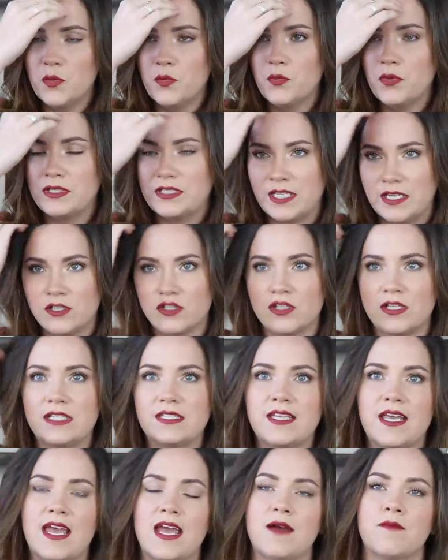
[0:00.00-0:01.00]

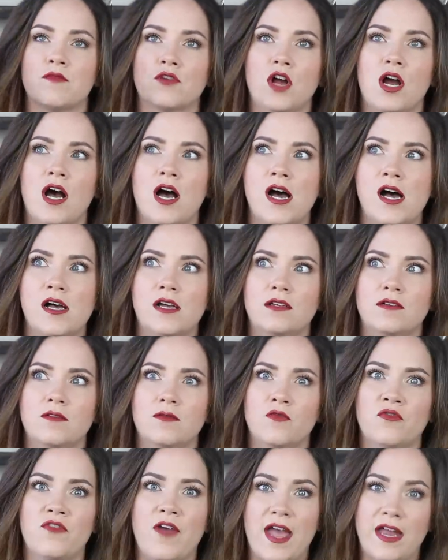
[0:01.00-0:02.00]
potentially Tamara
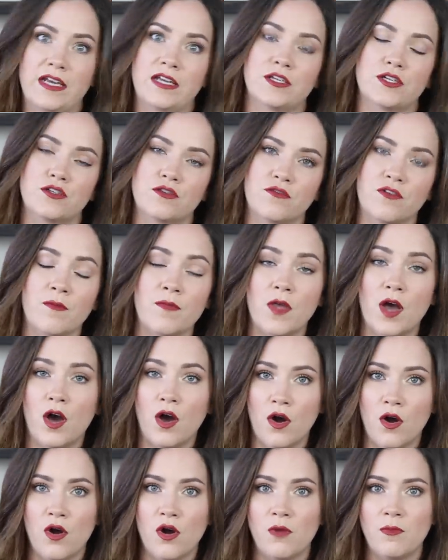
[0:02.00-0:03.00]
vanished from the
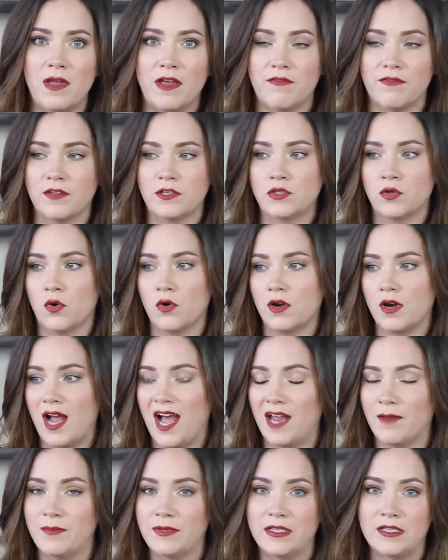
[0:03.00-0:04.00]
home, if the door
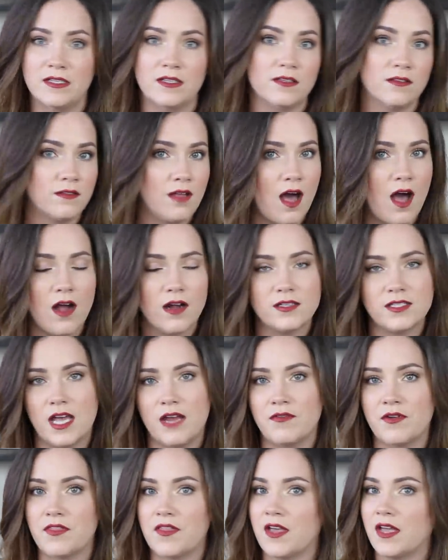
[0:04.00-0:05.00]
had been locked,
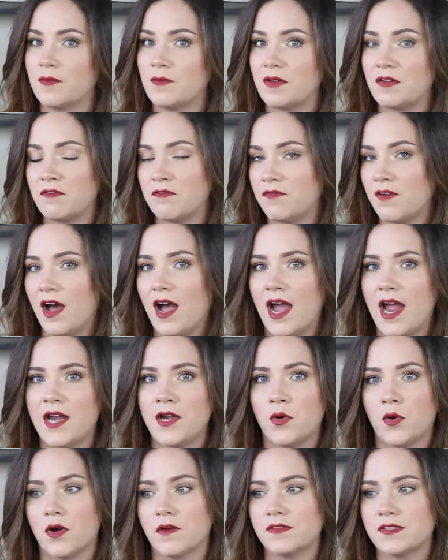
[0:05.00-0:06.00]
everything had been
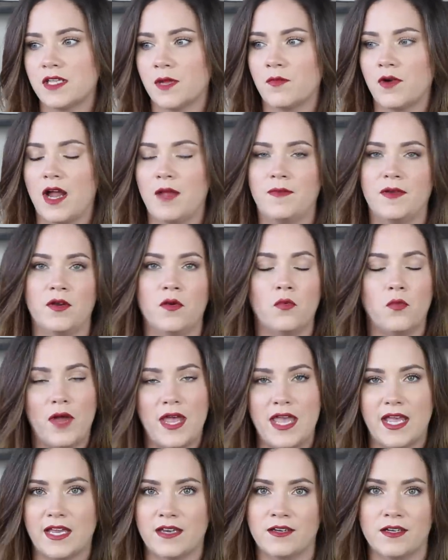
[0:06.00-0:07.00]
fine, or if Summer had been
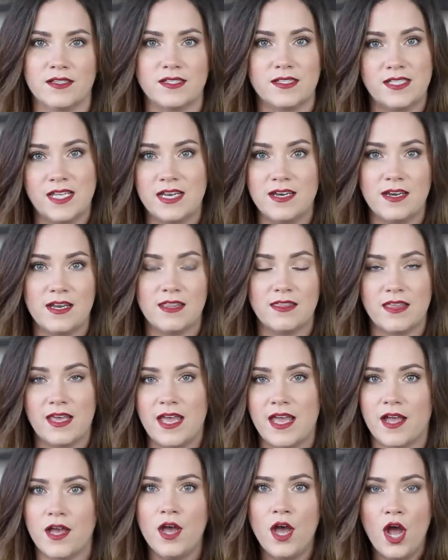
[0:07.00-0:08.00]
awake and not seen
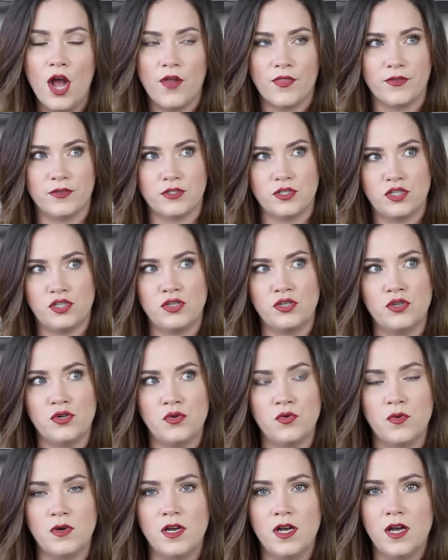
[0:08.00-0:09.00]
anything. Those
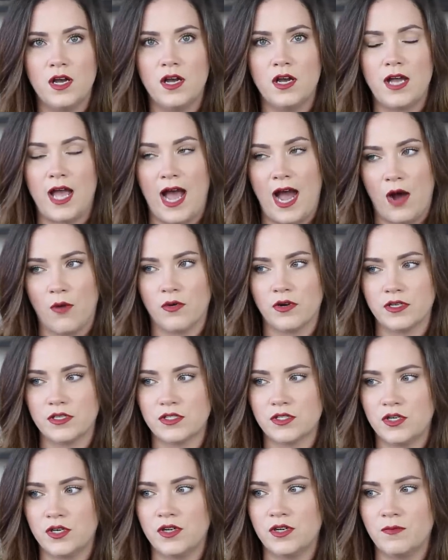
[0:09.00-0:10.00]
two
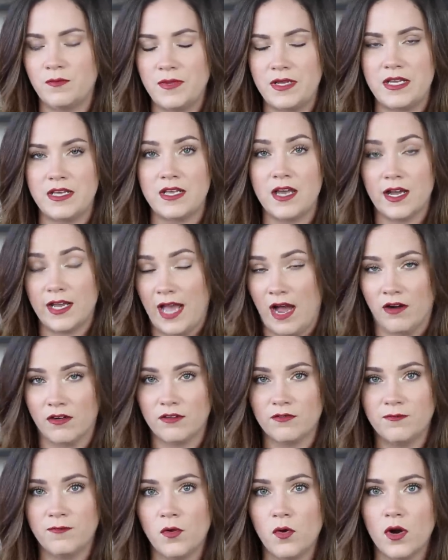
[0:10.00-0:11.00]
hours could be
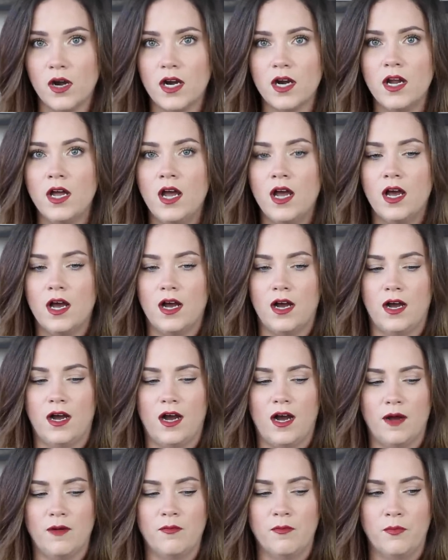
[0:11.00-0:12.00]
accounted for,
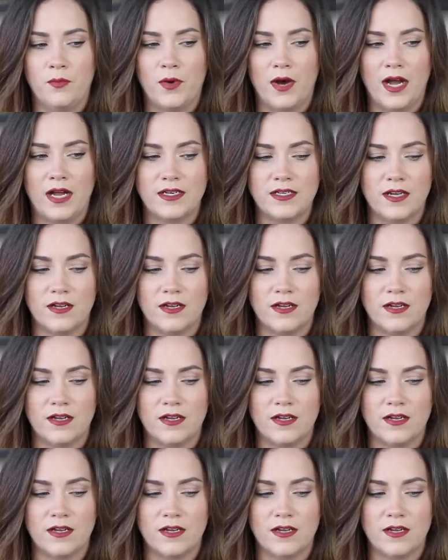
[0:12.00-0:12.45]
um, but